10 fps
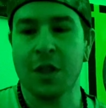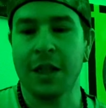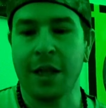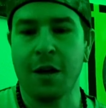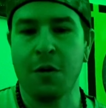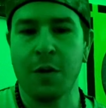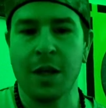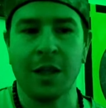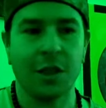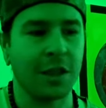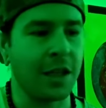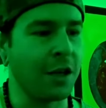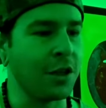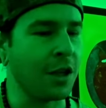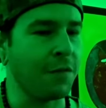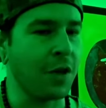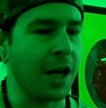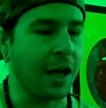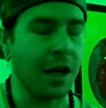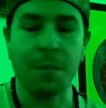Leo. It's just an energy of you
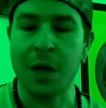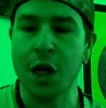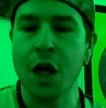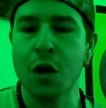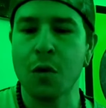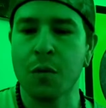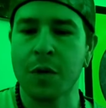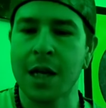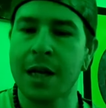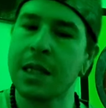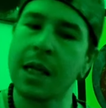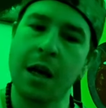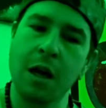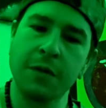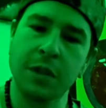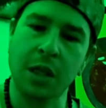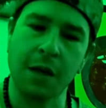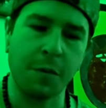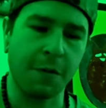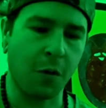can't get up and go. You got to take care of
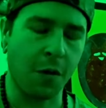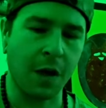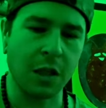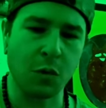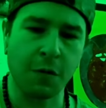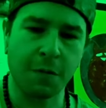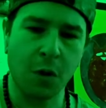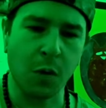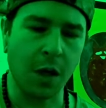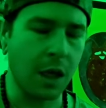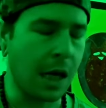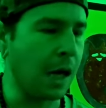stuff before things move forward.